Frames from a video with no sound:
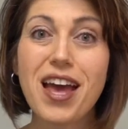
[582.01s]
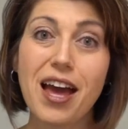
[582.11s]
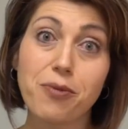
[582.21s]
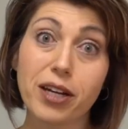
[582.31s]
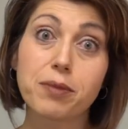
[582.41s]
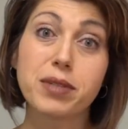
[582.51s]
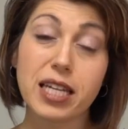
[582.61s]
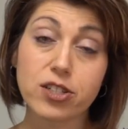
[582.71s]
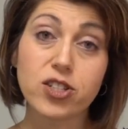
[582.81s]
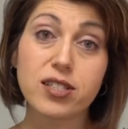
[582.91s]
and
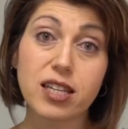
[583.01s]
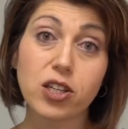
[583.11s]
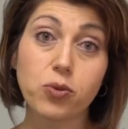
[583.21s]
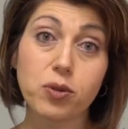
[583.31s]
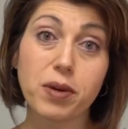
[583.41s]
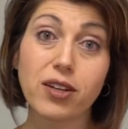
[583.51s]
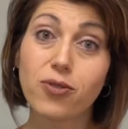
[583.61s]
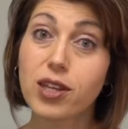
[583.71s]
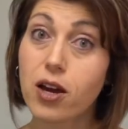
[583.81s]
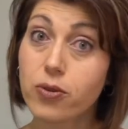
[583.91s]
recommendations that you would make
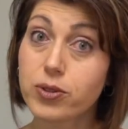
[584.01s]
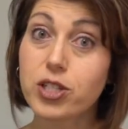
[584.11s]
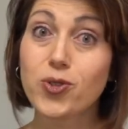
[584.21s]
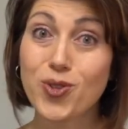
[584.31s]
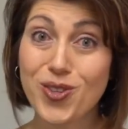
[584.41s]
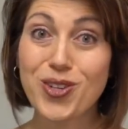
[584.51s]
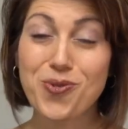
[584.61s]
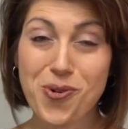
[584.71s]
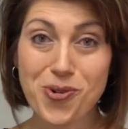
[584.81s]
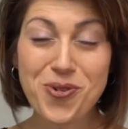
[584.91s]
for the other teachers that you
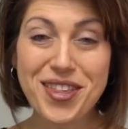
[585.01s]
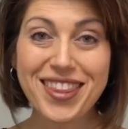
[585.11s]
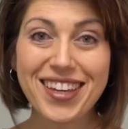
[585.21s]
work with?